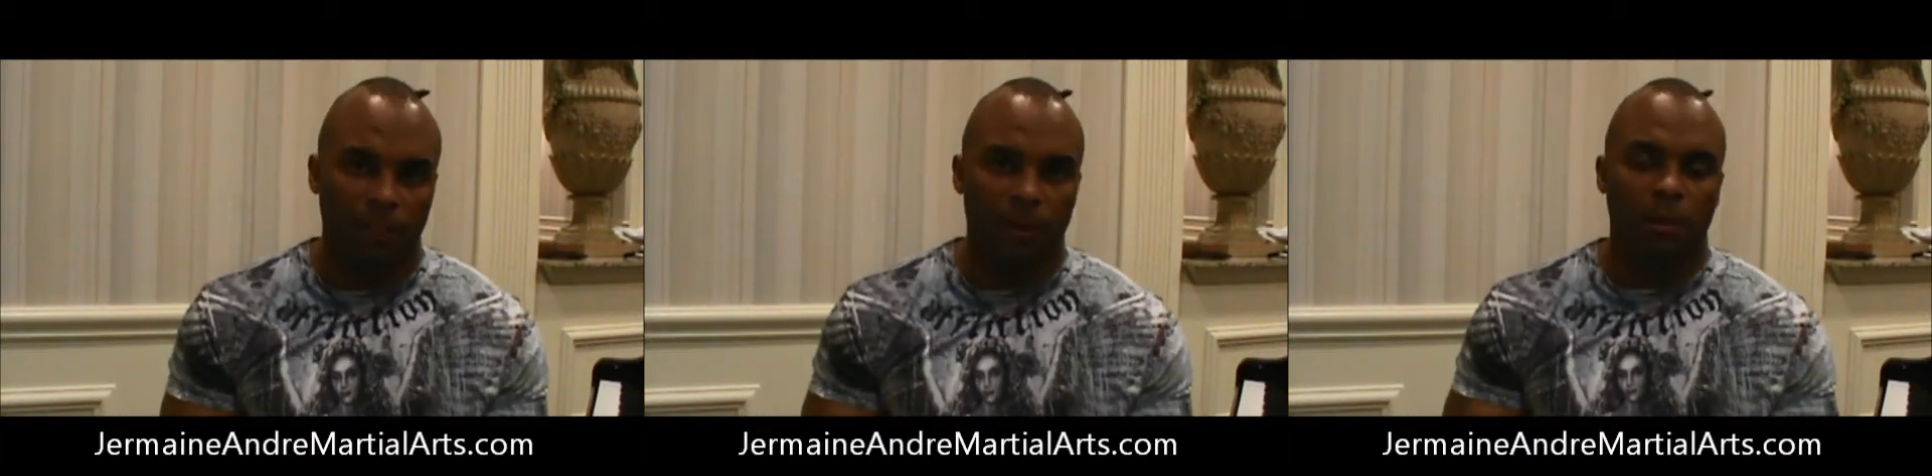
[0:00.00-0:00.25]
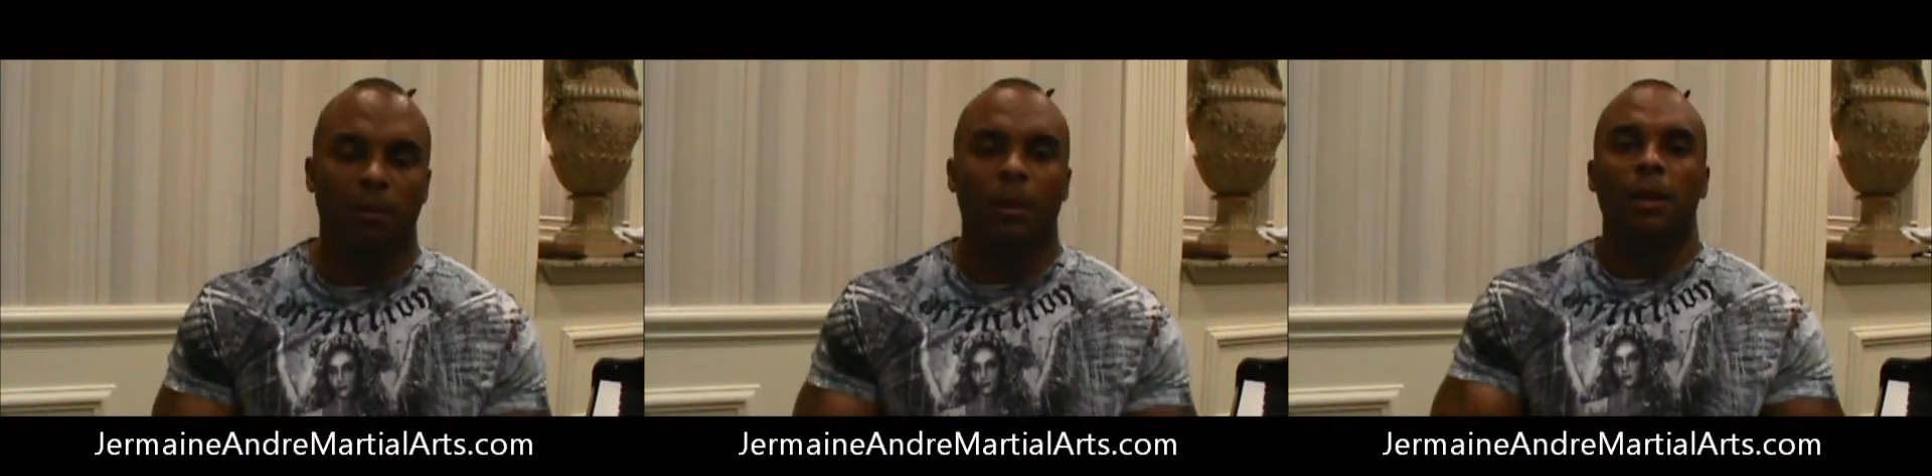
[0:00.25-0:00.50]

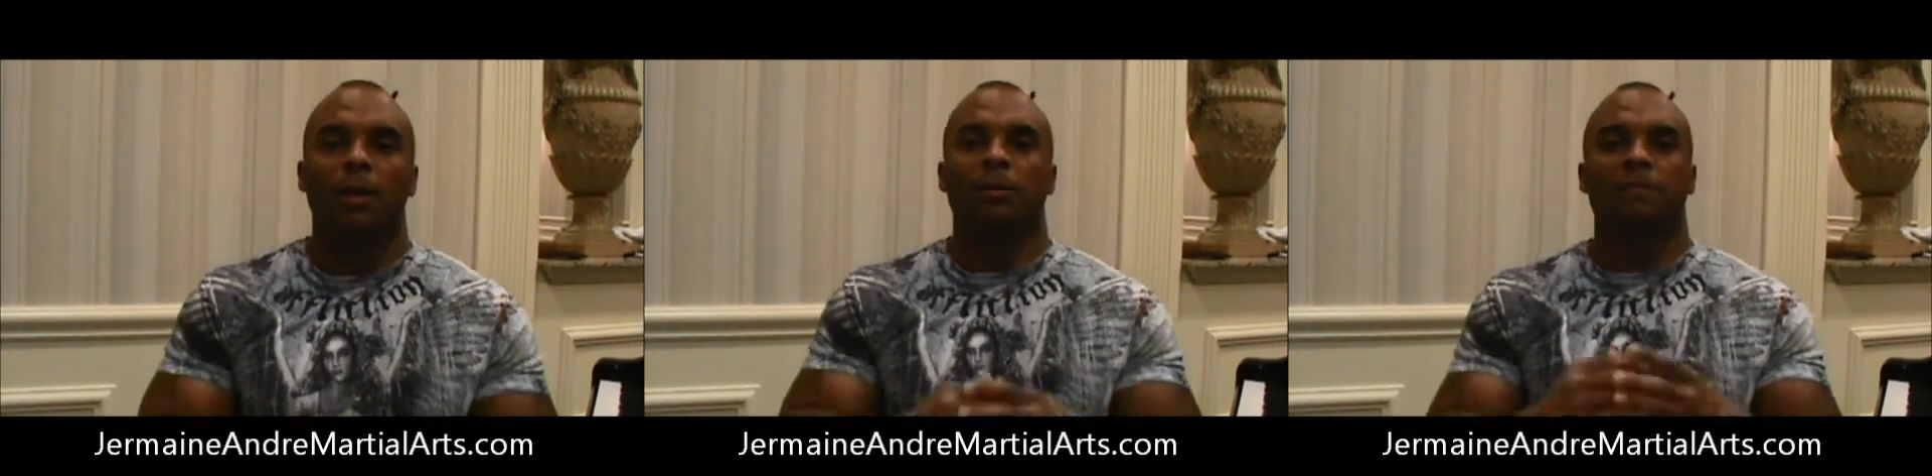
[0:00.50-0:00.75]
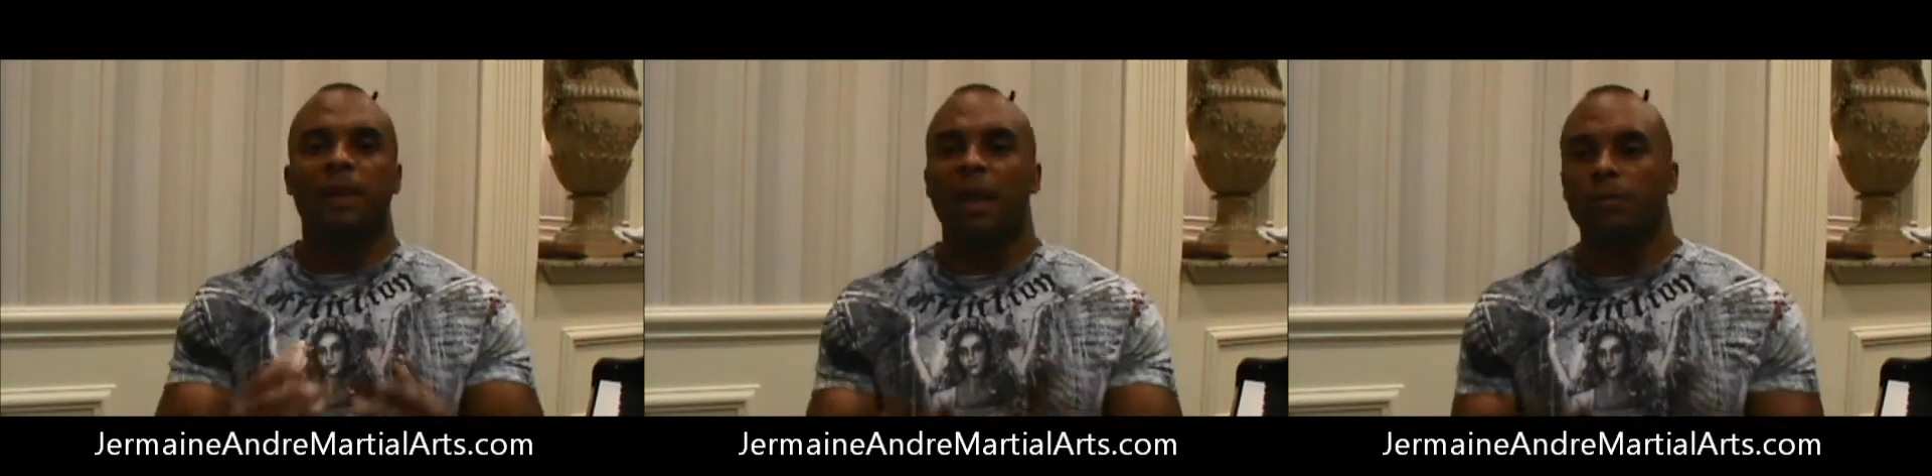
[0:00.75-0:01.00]

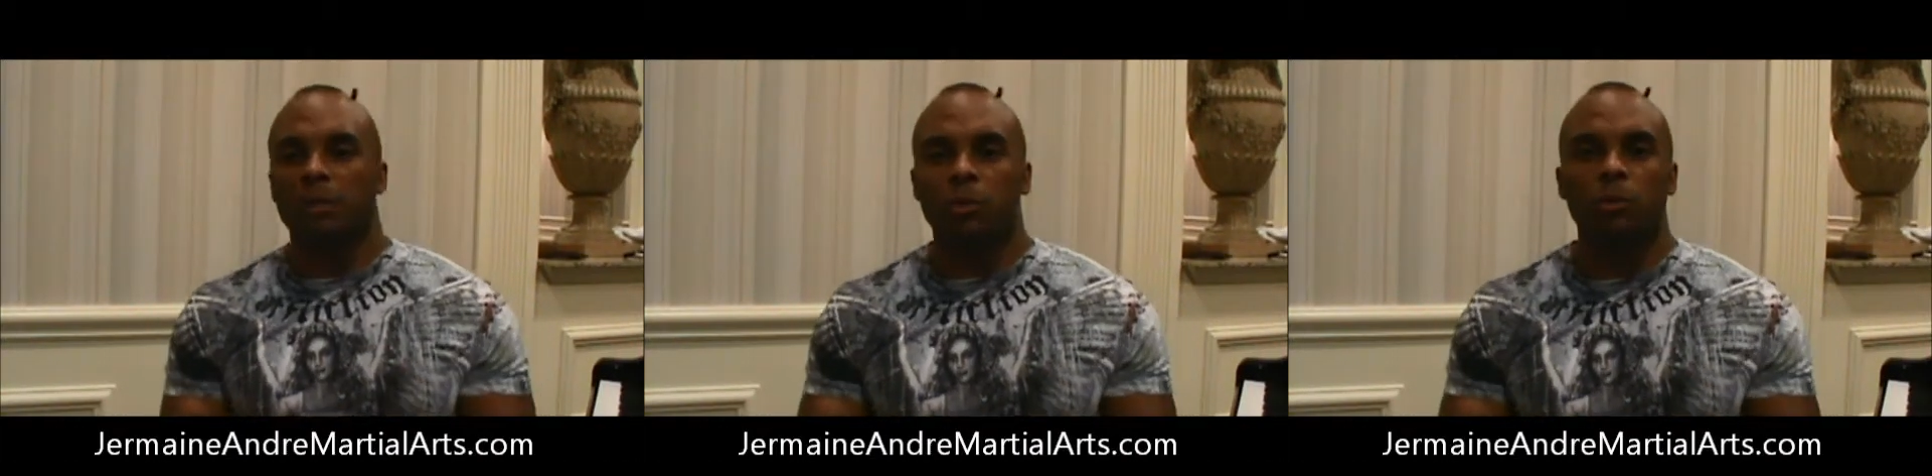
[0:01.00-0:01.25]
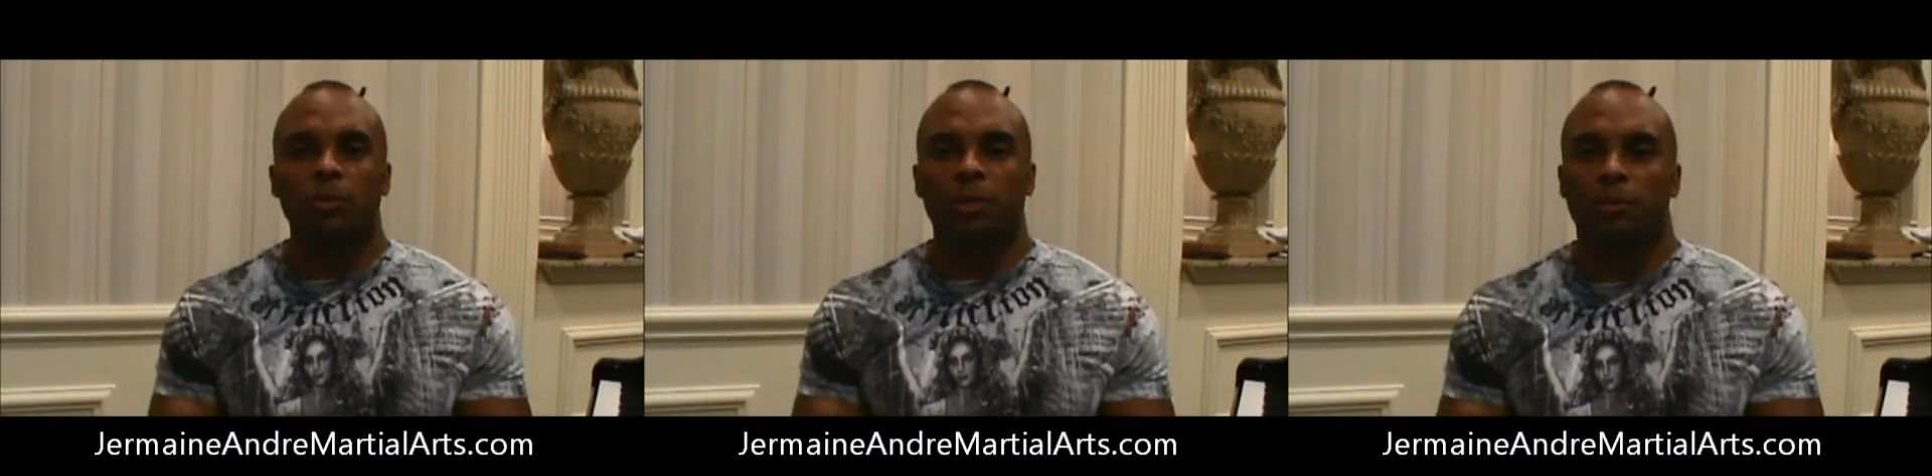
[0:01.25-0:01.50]
Your family,
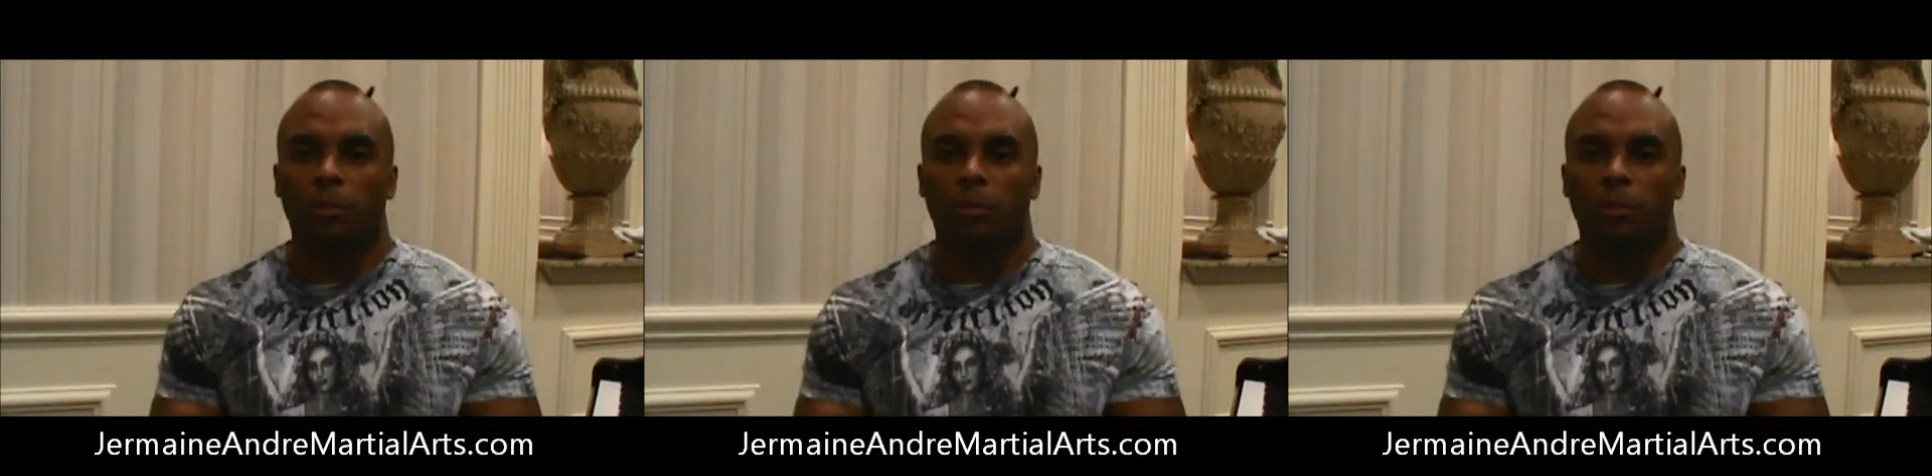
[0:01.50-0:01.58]
usually,